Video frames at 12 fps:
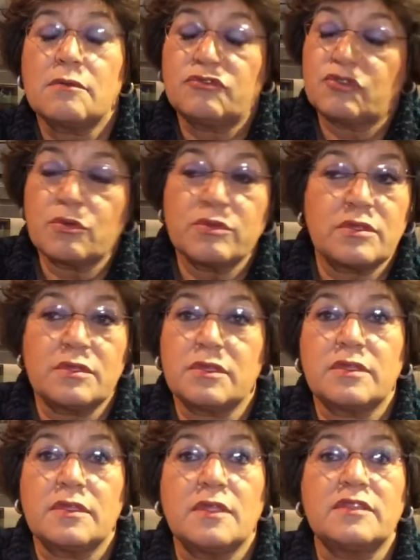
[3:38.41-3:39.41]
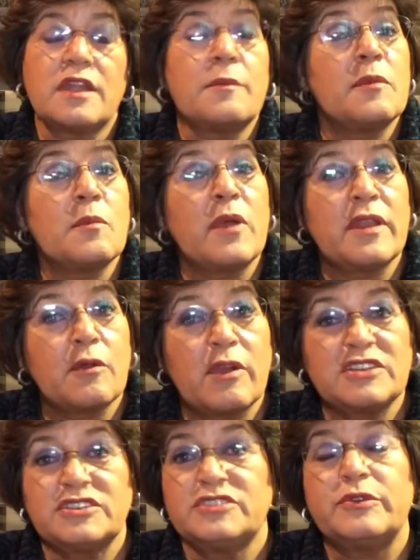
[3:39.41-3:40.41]
So there are many
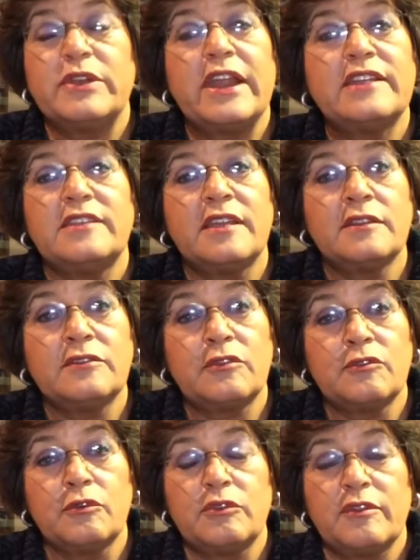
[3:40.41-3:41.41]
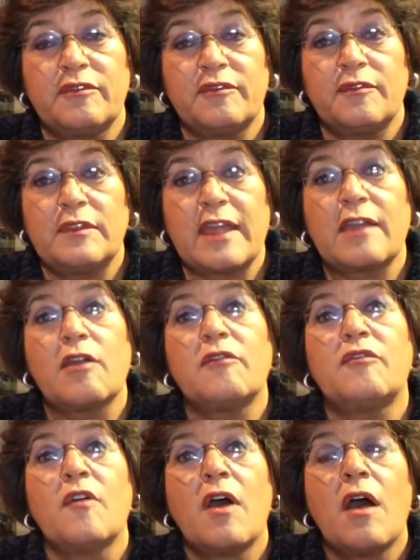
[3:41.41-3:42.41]
questions relating to the lack of
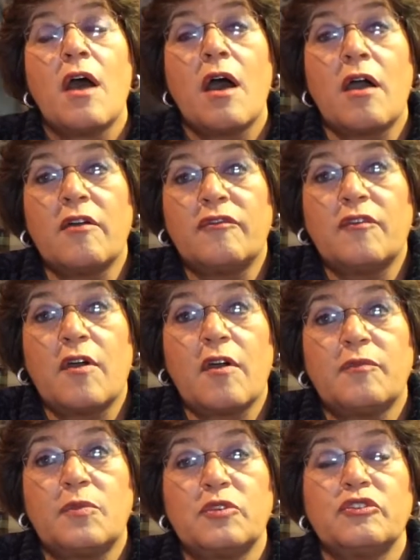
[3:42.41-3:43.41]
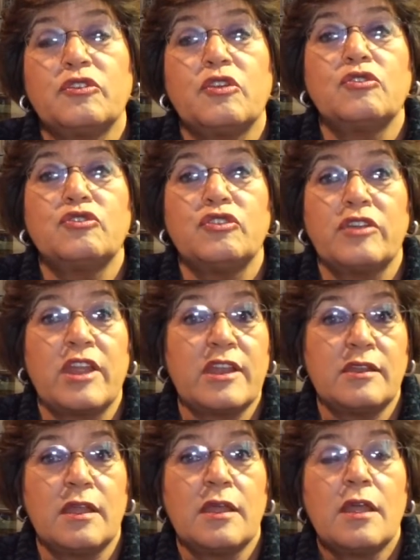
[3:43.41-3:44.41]
prosecution
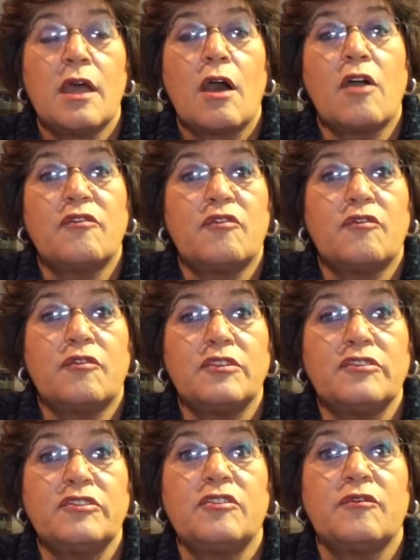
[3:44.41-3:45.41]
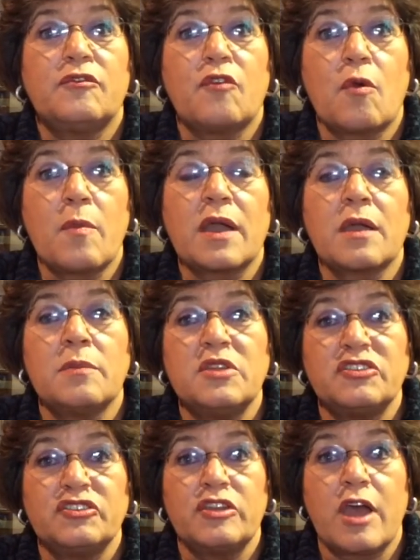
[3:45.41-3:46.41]
and of, for instance, former
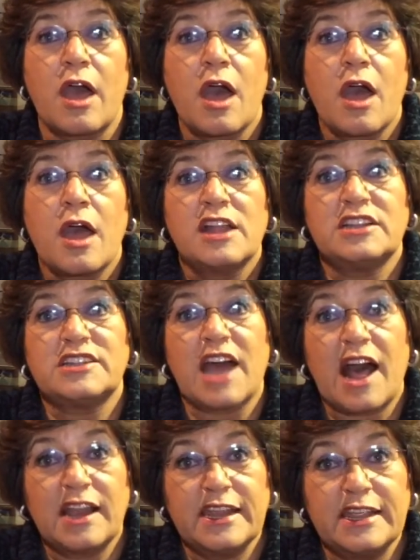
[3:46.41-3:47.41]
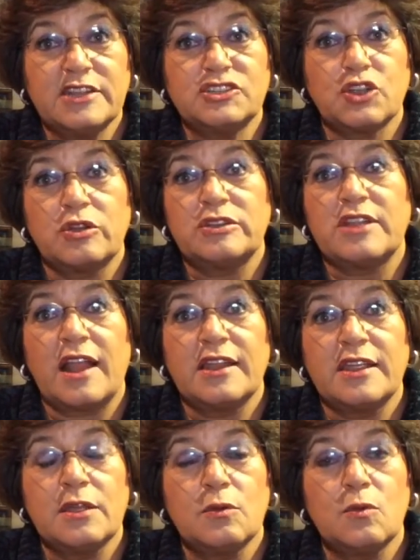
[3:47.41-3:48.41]
Commissioner John
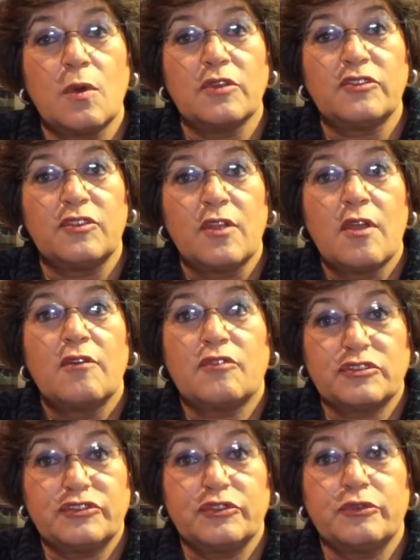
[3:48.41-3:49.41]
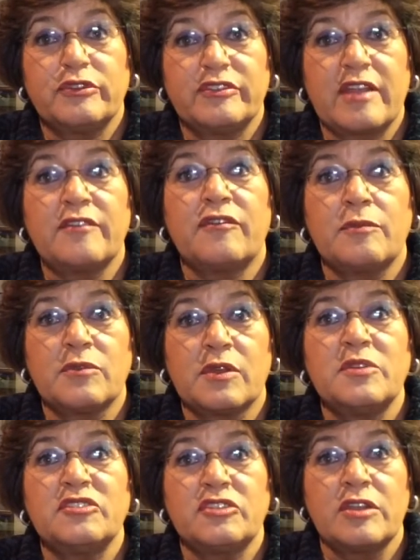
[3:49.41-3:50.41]
Daly, who was forced to resign from the
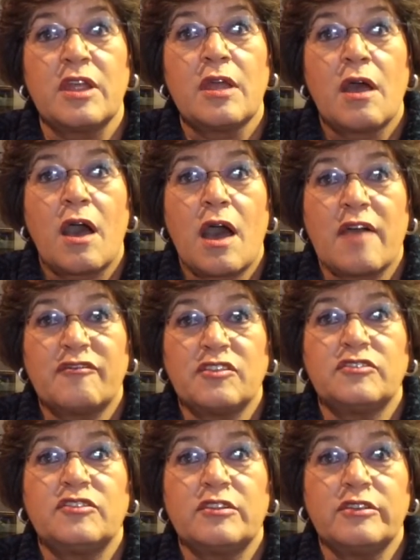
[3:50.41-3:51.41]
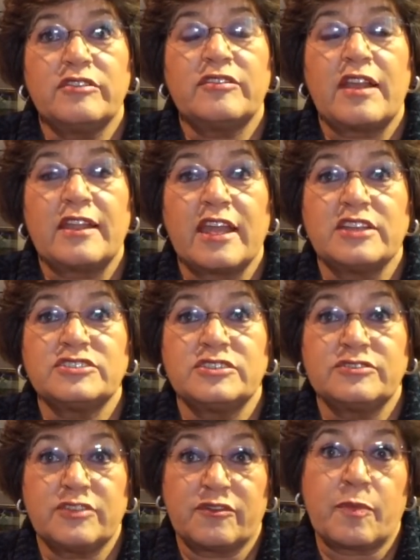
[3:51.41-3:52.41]
Commission after serious
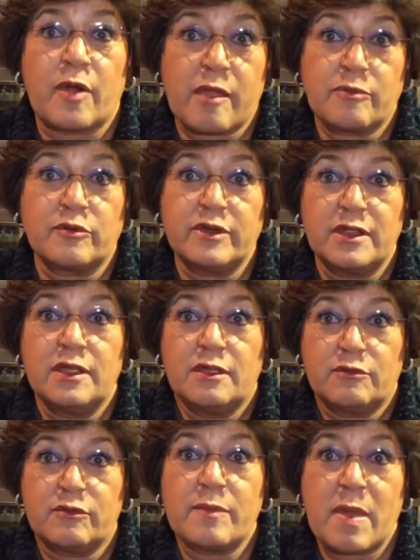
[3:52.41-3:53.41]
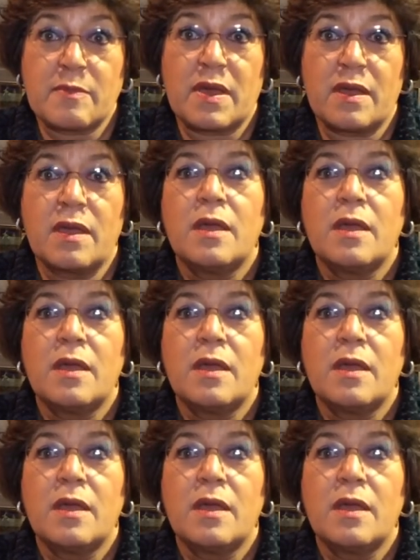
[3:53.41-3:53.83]
allegations of bribery, remember,